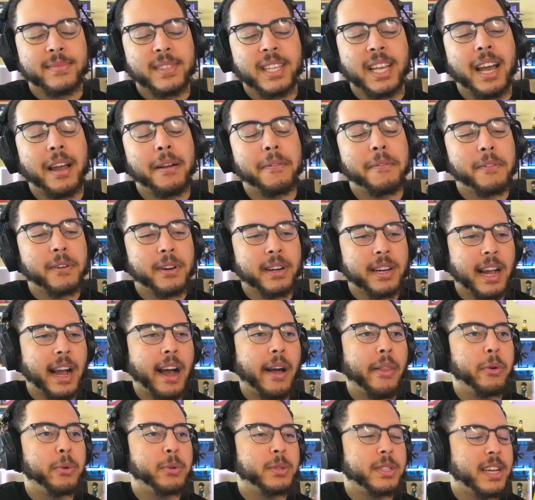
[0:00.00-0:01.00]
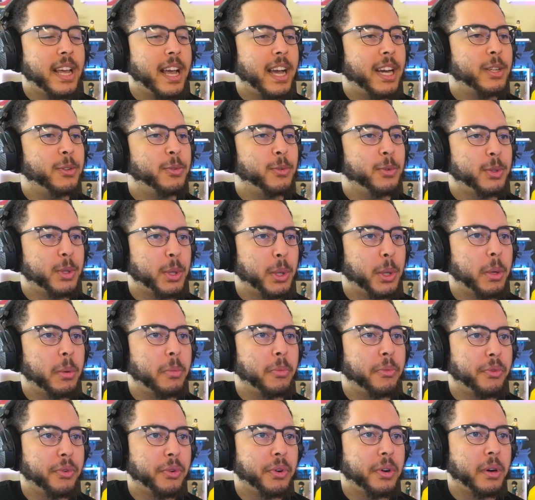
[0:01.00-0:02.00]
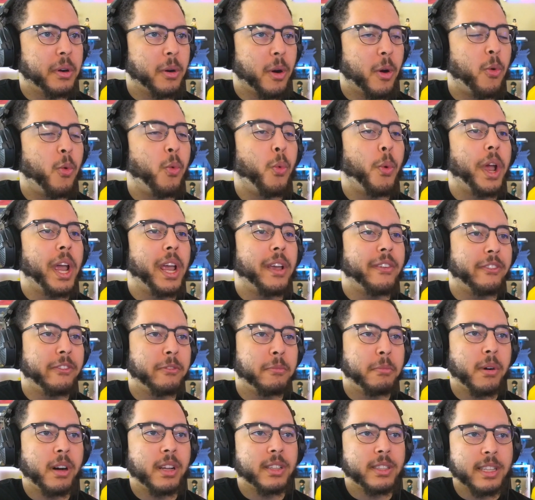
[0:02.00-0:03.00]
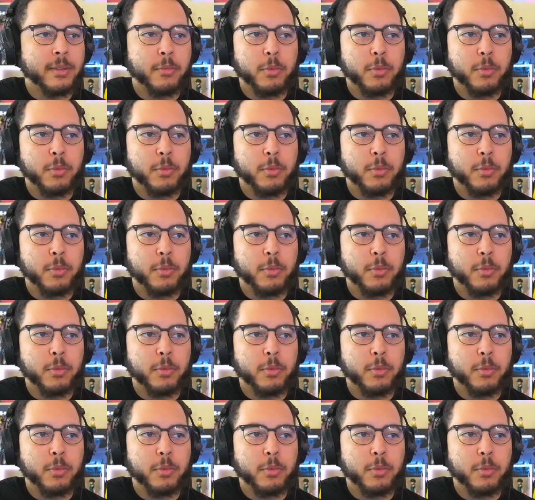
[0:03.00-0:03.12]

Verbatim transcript: I forgot there was an actual term for a wave of monsters,